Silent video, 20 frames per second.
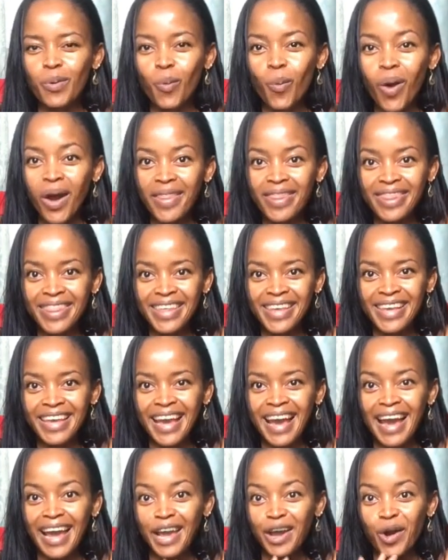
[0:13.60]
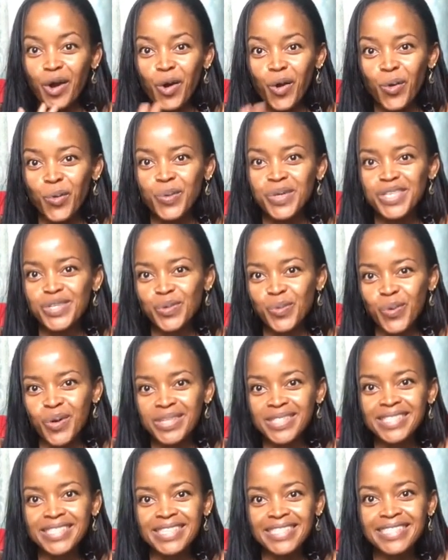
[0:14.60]
one thing I always
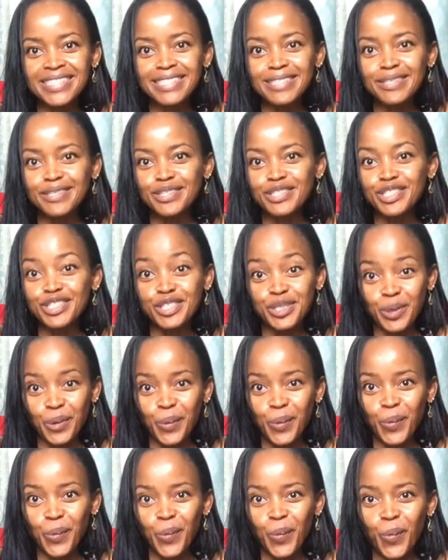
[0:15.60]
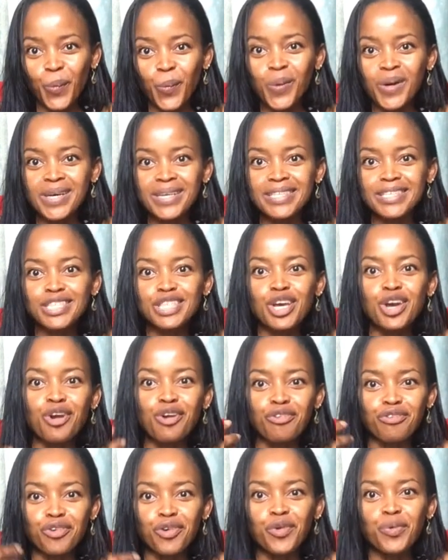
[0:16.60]
wanted to do was
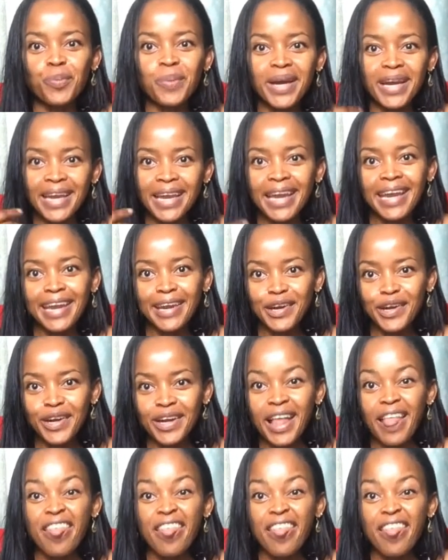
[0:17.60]
grow my hair.